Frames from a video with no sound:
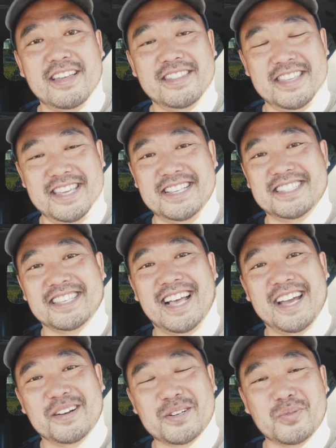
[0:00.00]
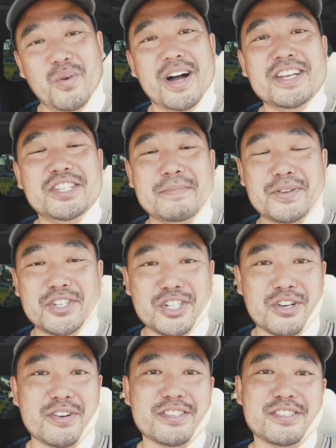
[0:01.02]
these sliders. 1, cheap
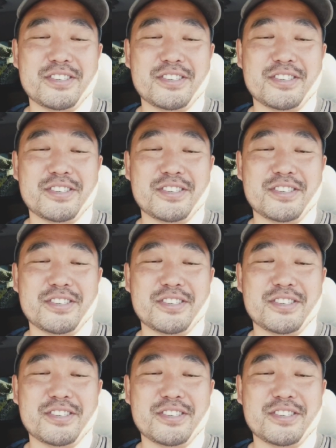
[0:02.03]
insurance.